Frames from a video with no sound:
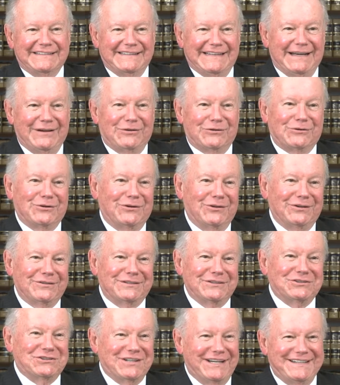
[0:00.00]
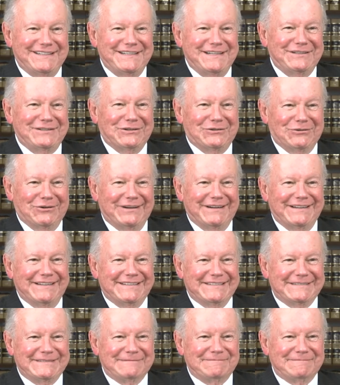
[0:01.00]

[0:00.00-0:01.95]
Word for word: now called a JD degree.